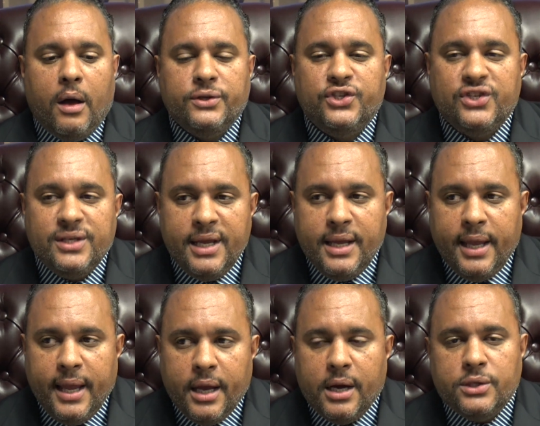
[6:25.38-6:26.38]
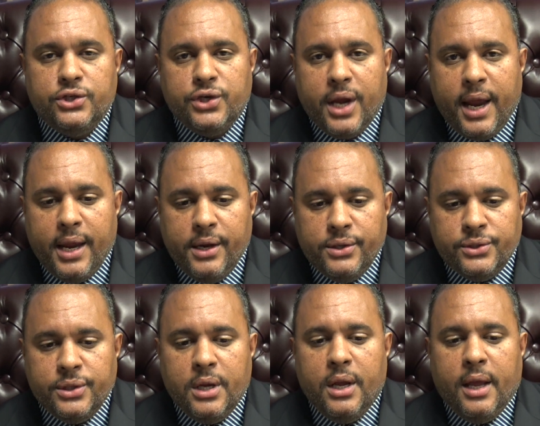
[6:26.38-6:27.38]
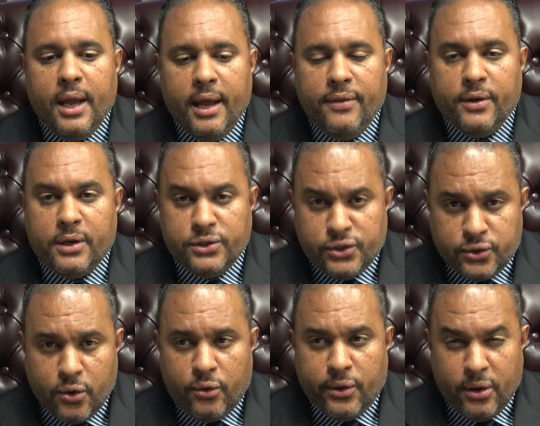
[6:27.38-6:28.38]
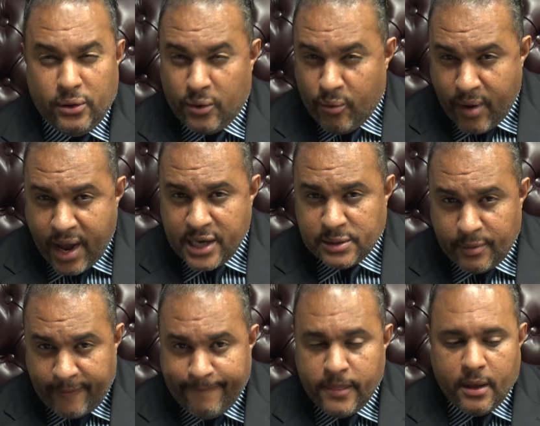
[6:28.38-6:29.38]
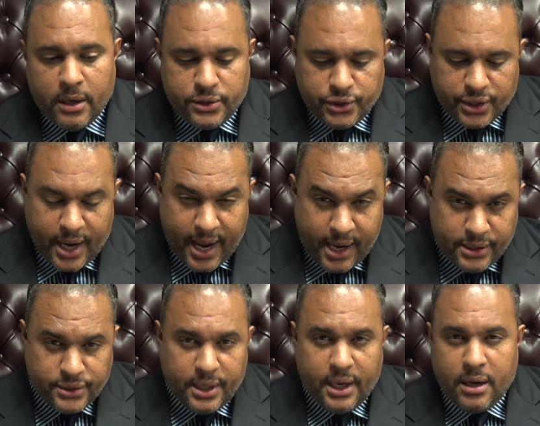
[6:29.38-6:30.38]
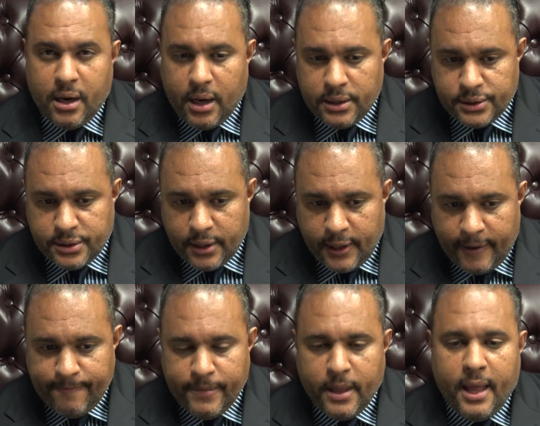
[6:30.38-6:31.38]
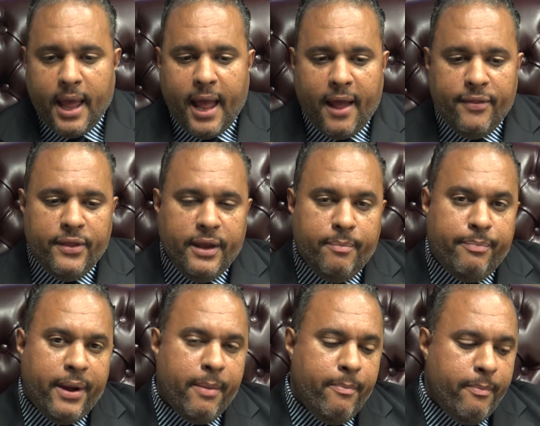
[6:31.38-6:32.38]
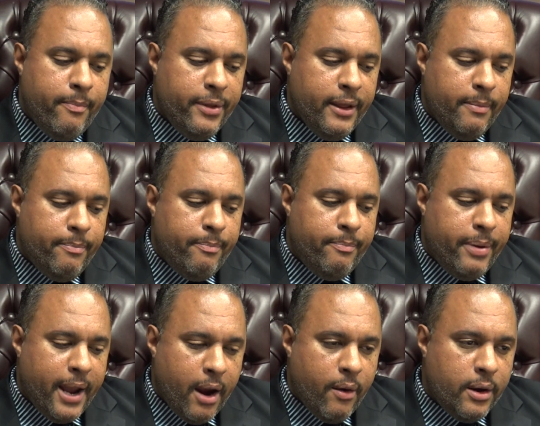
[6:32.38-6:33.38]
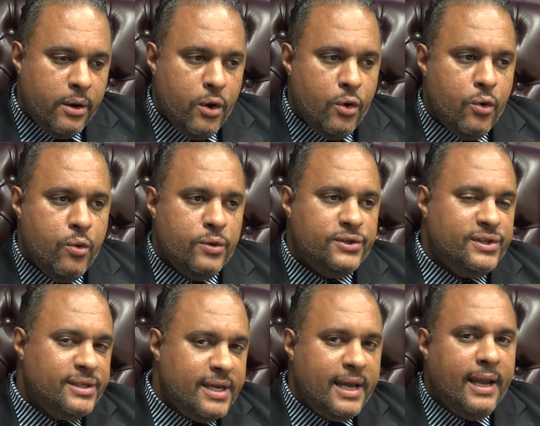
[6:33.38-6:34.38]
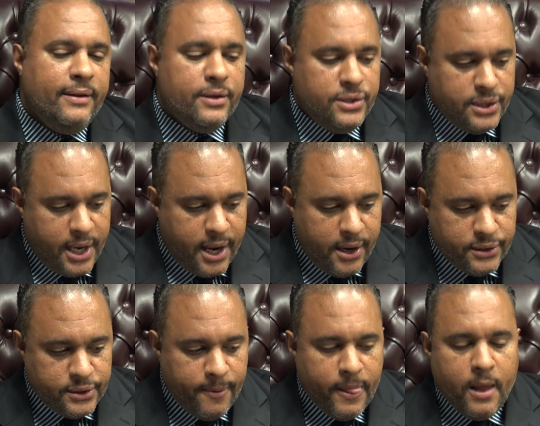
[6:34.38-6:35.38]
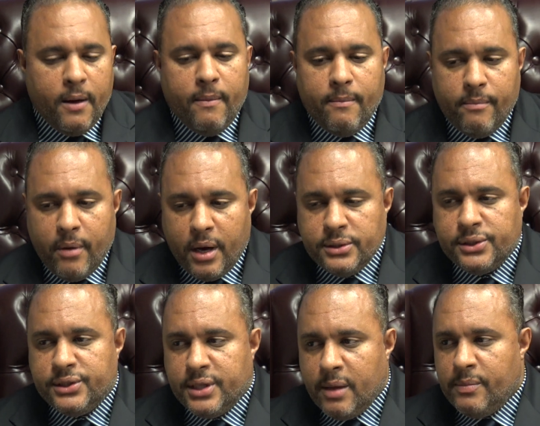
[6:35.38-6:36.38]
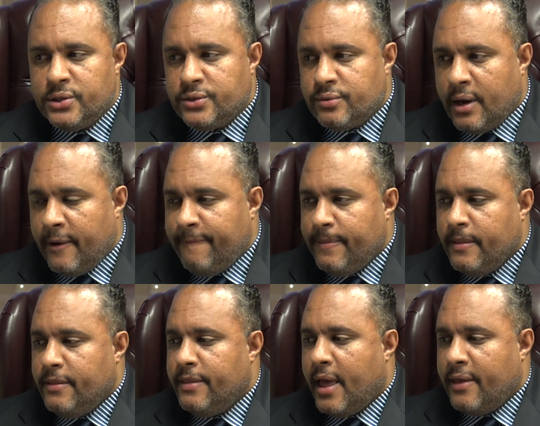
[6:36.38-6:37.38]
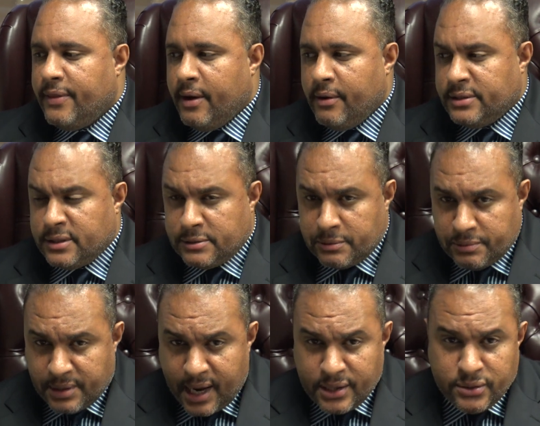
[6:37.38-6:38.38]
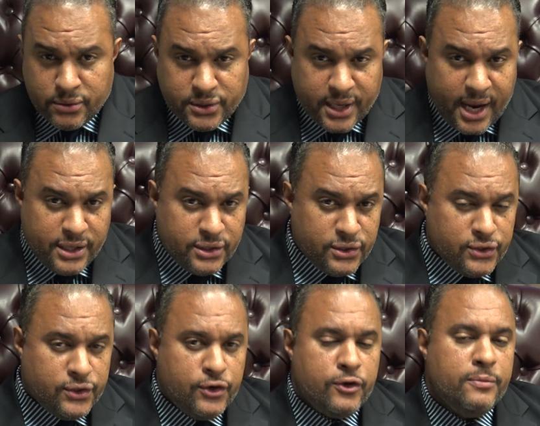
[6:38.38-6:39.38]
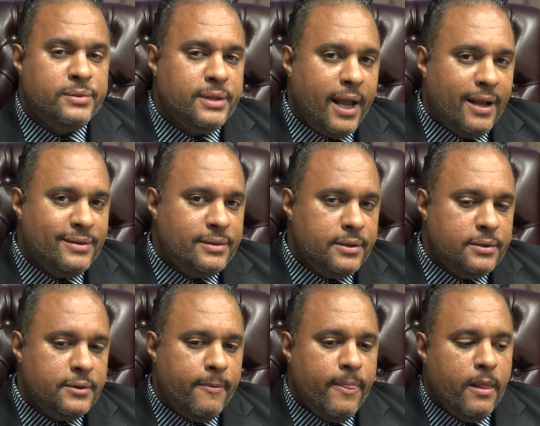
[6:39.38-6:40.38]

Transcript: seeking a change in the custodial arrangement, a change in custody. And the parent who is seeking the change must demonstrate that there is a substantial change in circumstances